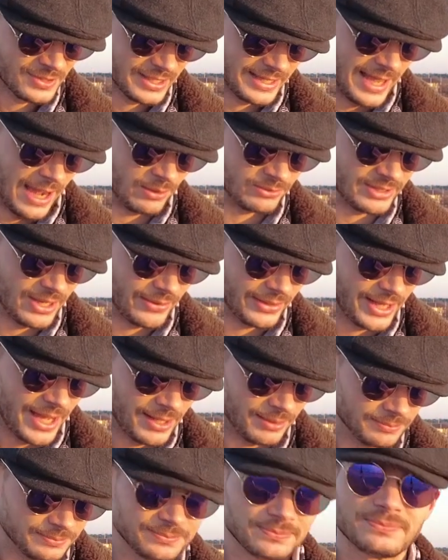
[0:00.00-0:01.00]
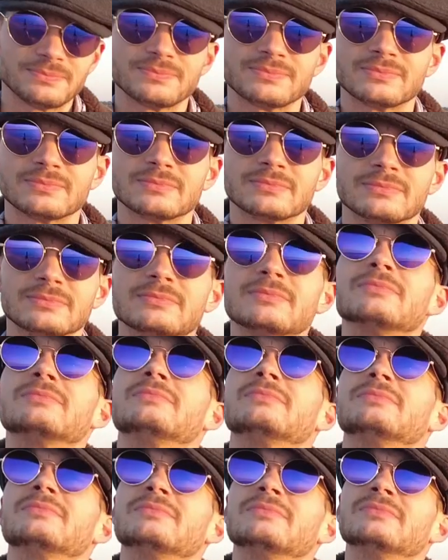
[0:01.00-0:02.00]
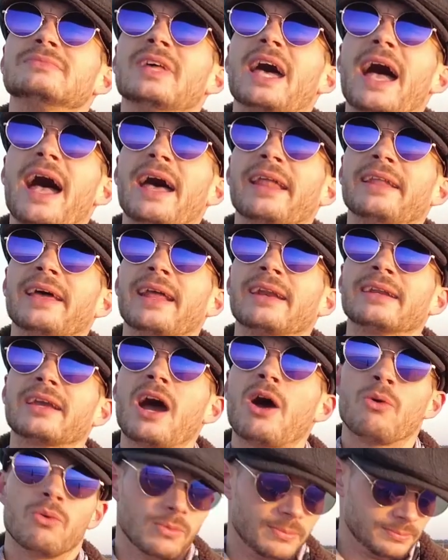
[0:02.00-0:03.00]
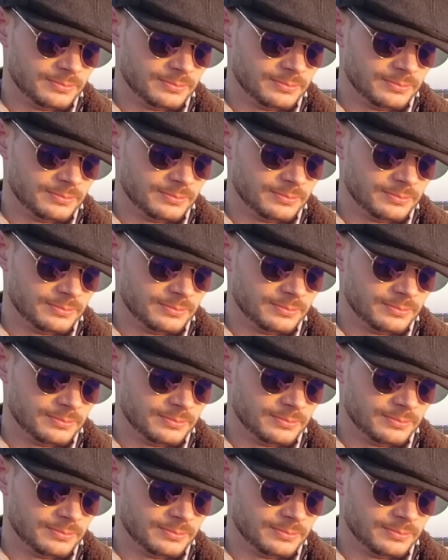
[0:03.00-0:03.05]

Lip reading: countdown again, and then go.